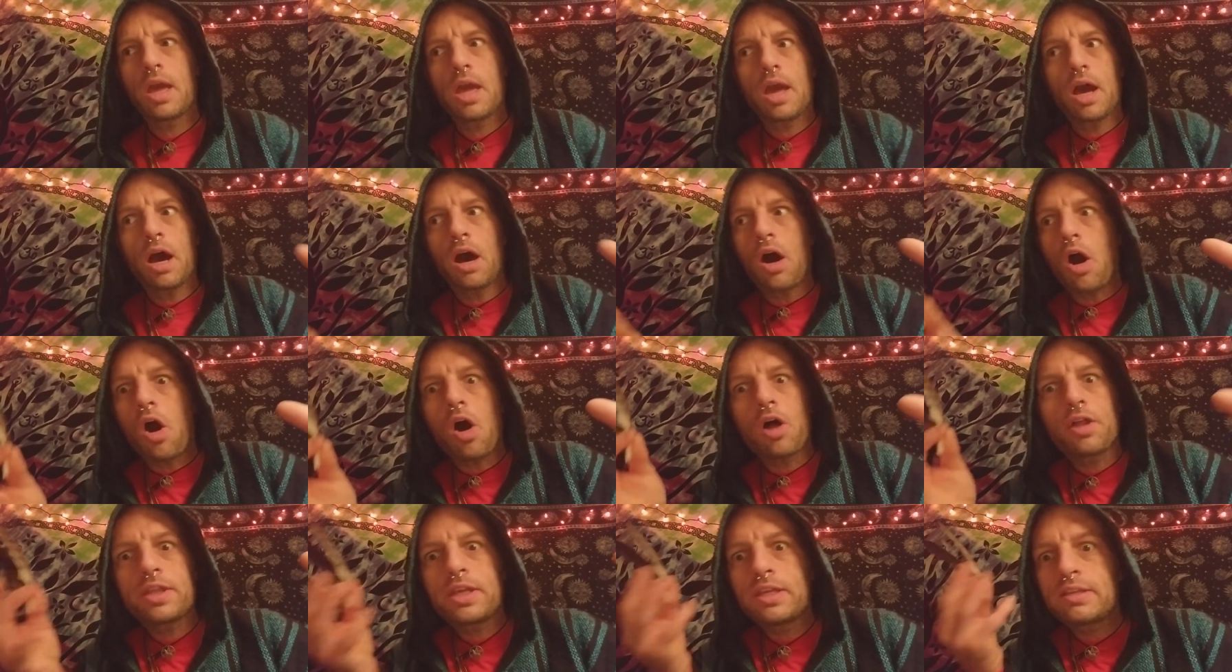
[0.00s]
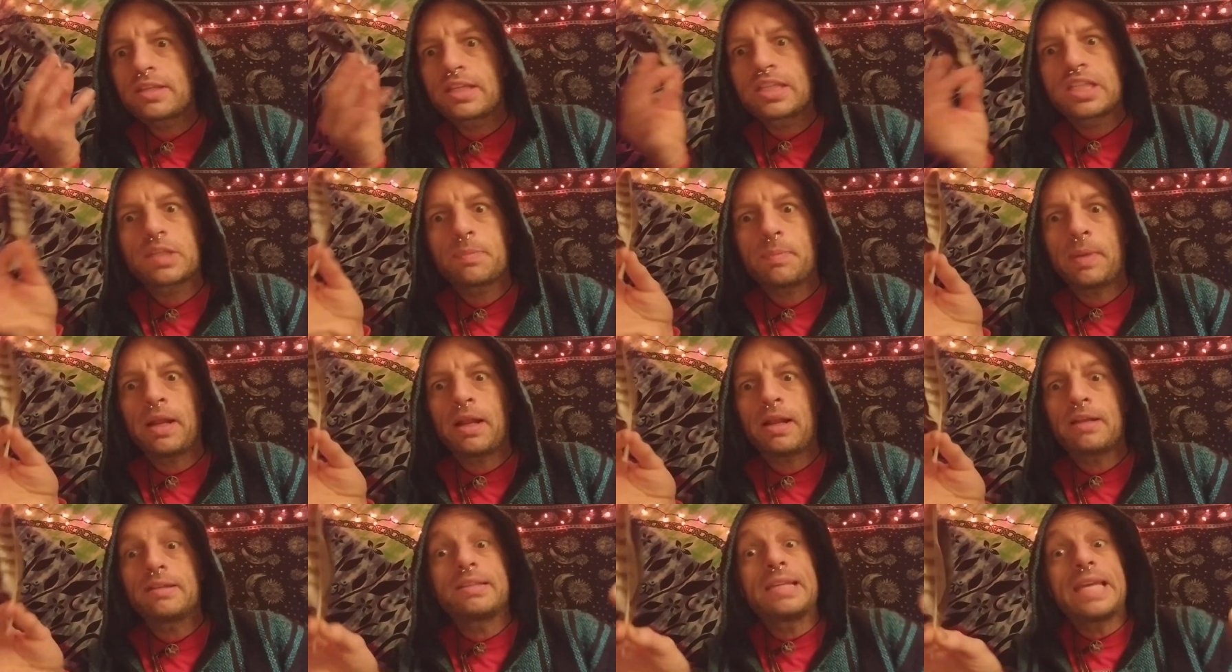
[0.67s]
All these
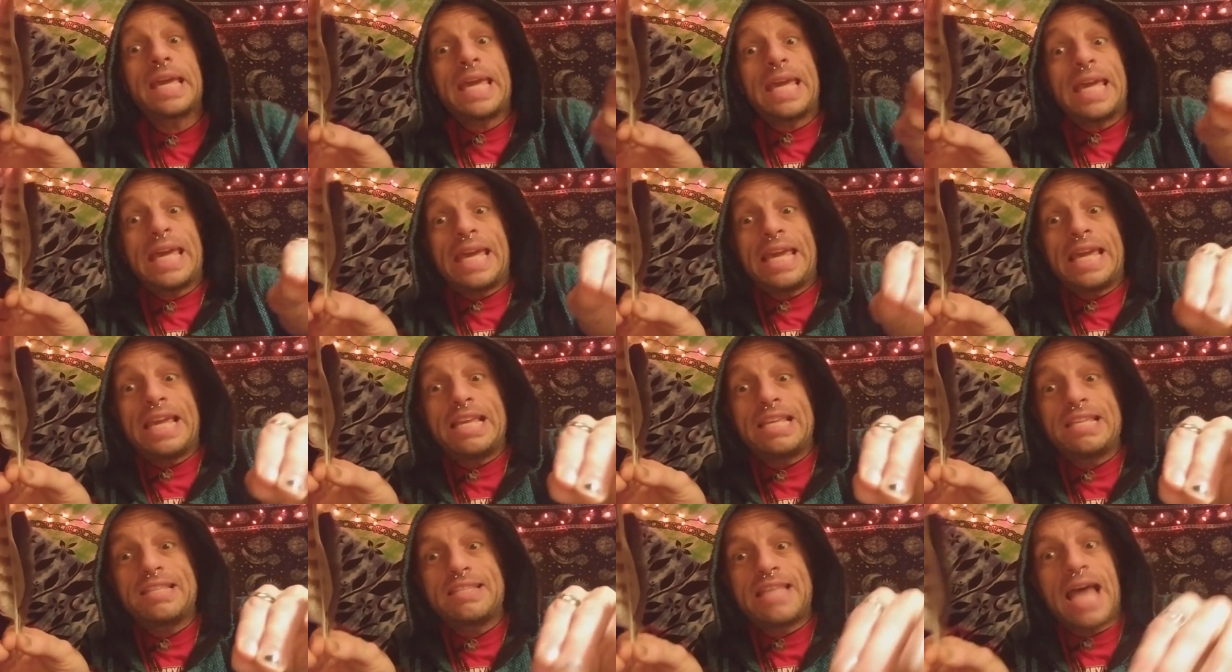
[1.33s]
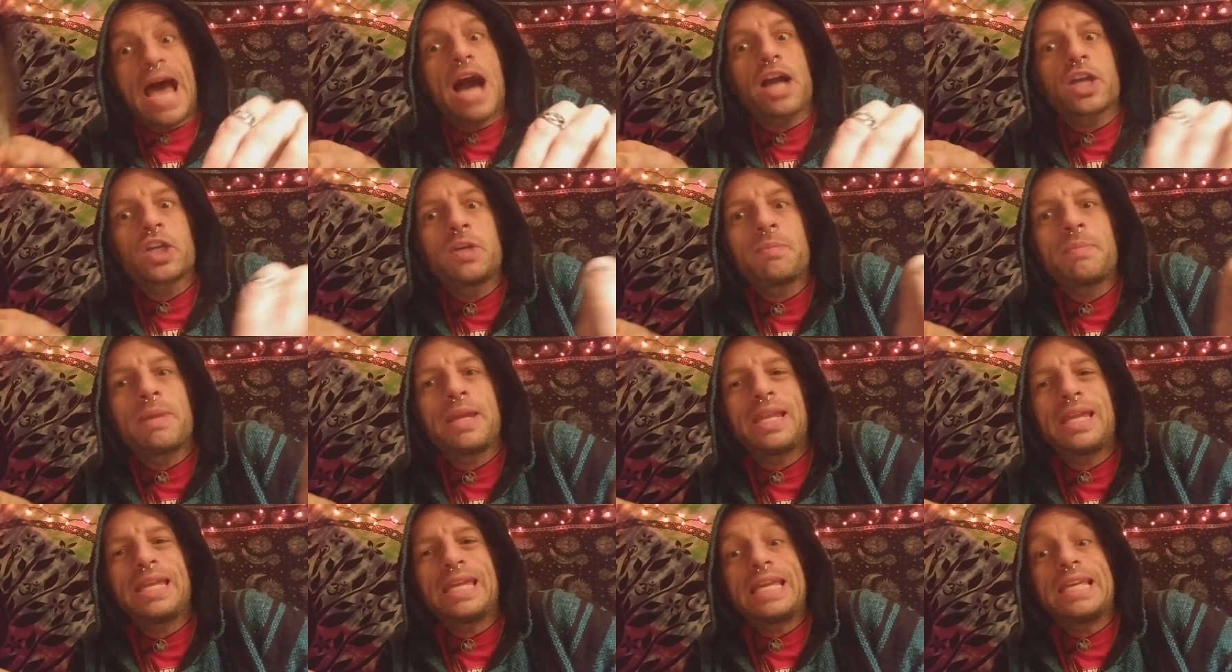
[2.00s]
experiences, he's
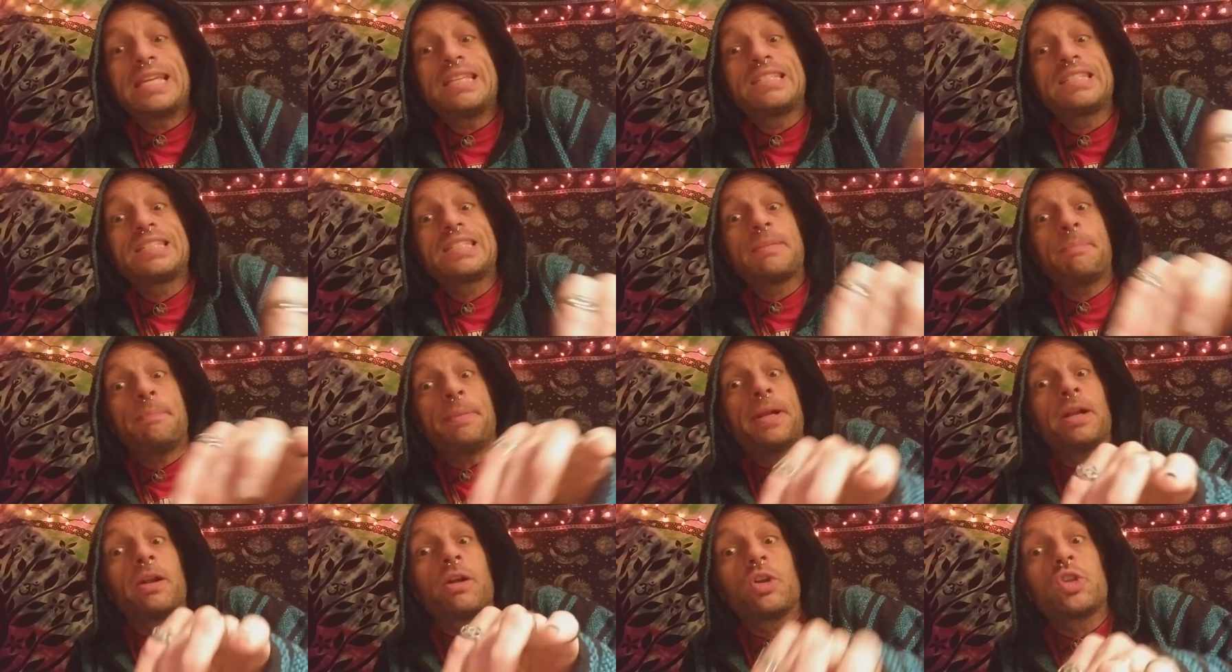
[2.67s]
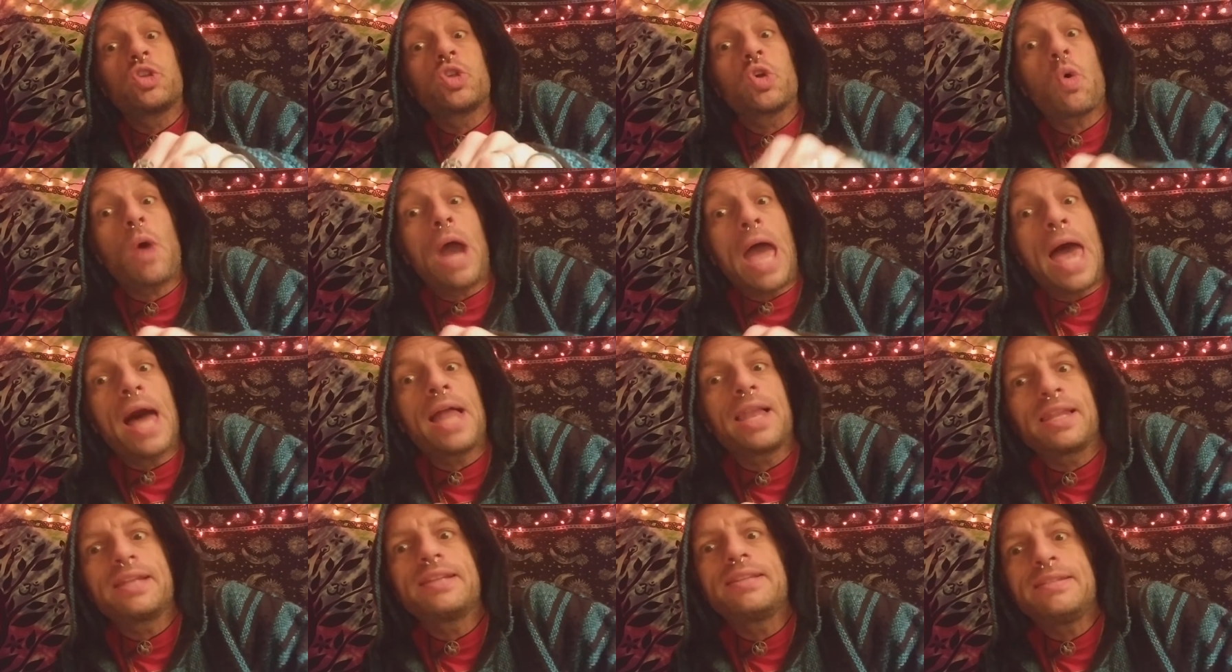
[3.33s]
documenting his
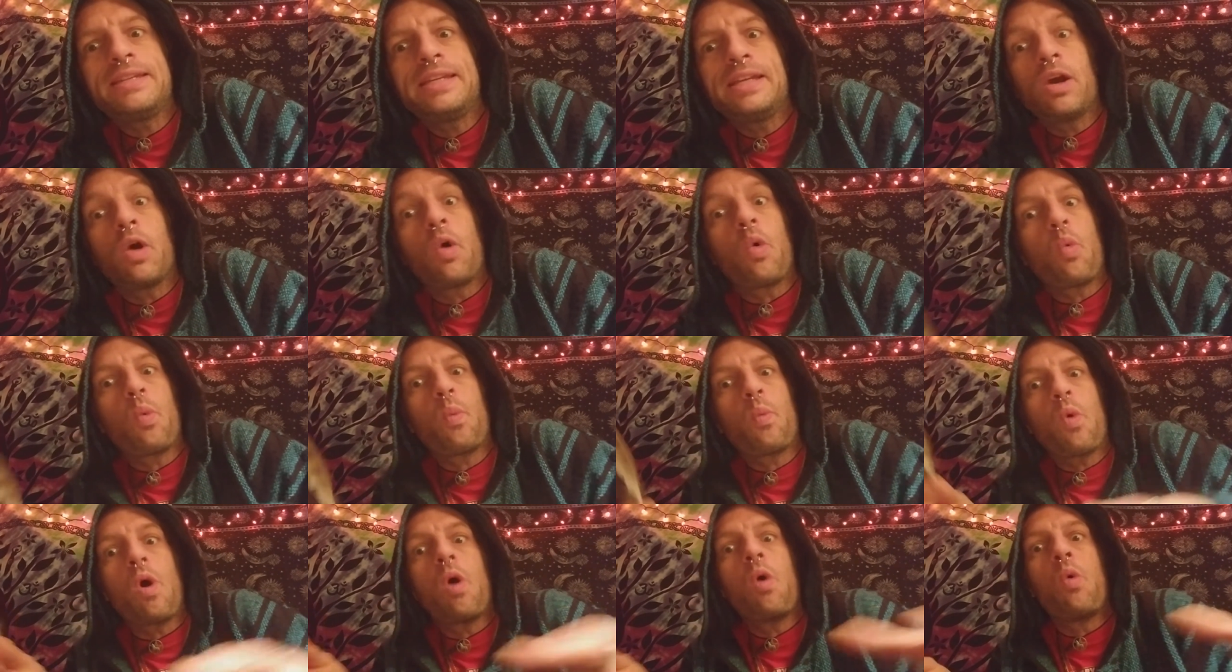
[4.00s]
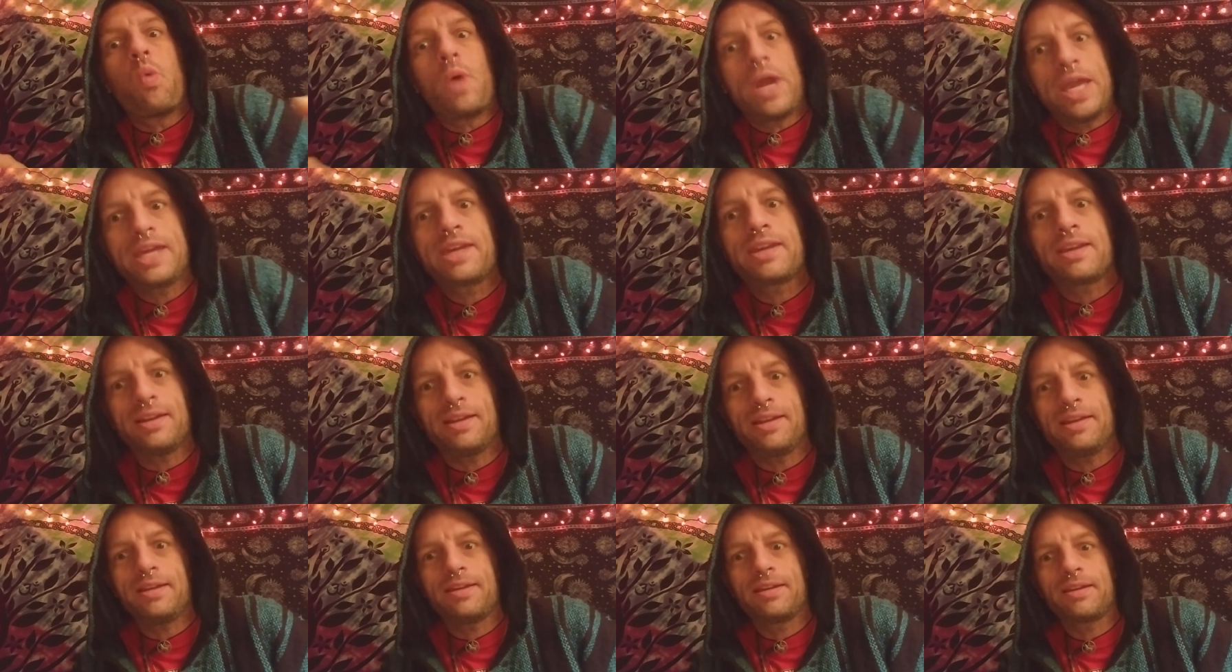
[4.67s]
spirituality
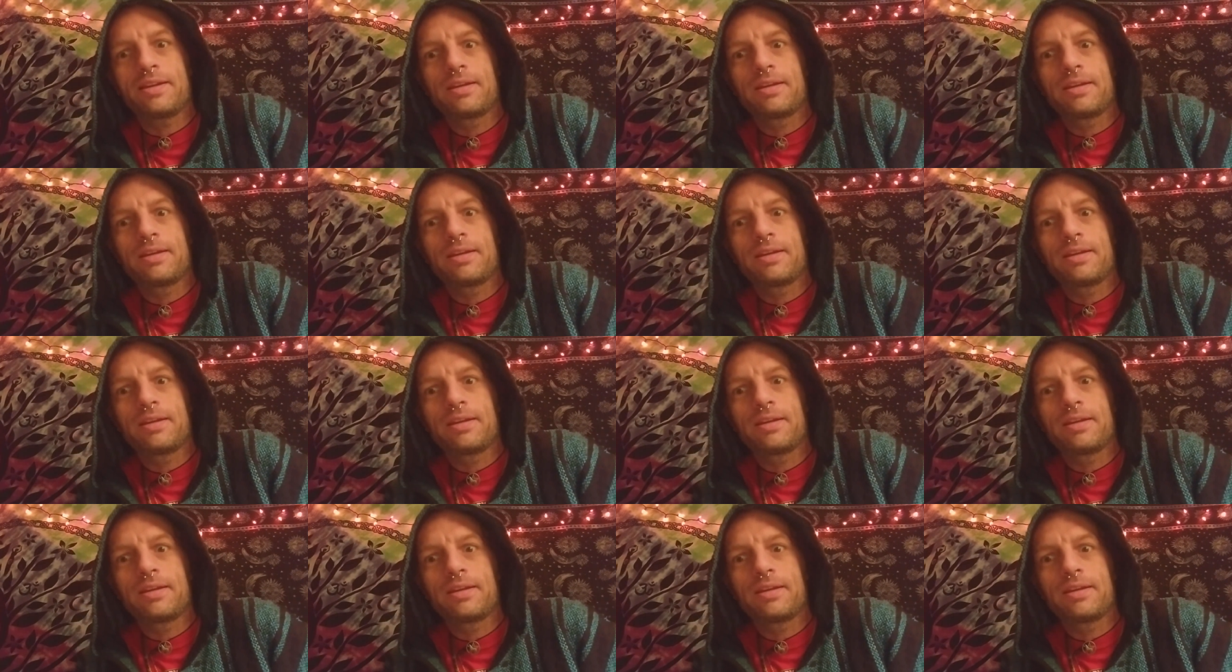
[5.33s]
awakening.